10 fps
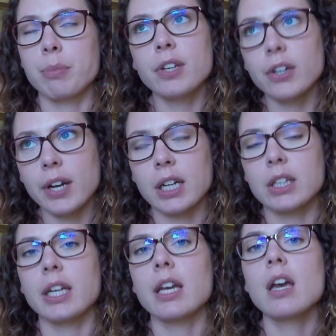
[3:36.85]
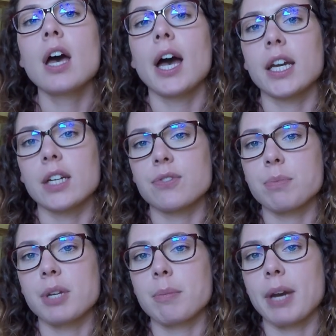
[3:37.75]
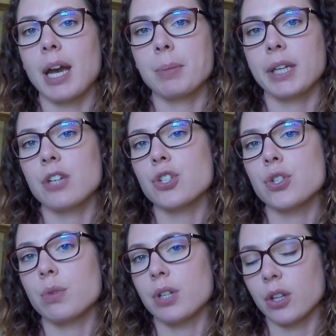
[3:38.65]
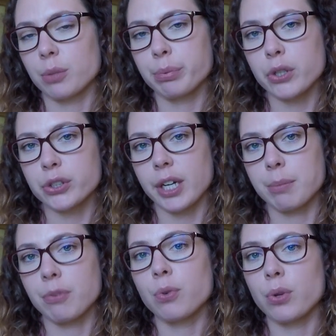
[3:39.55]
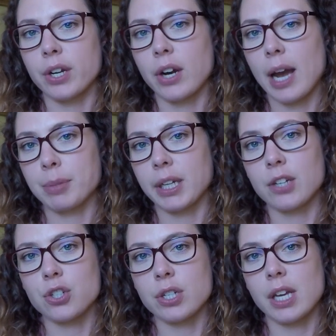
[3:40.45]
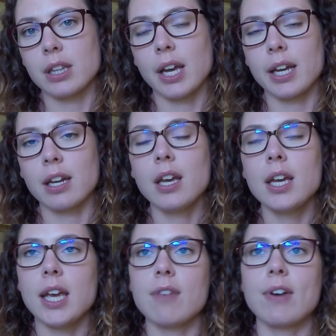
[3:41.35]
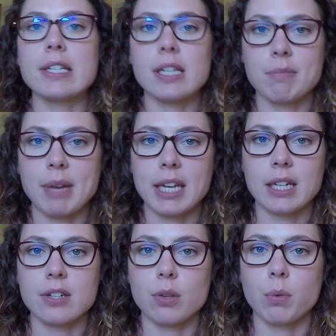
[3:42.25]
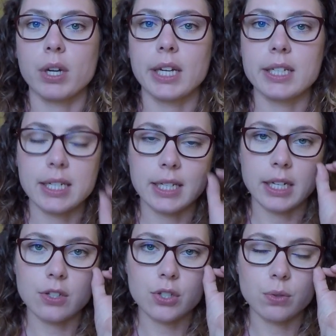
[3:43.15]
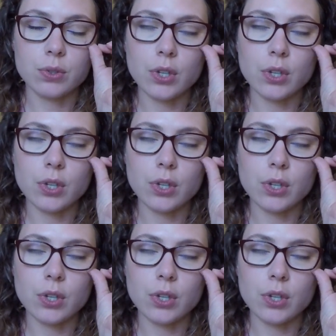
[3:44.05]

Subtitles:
Theoretically, I could have submitted my application to another program before their application deadline if I didn't make it into the one I did get into.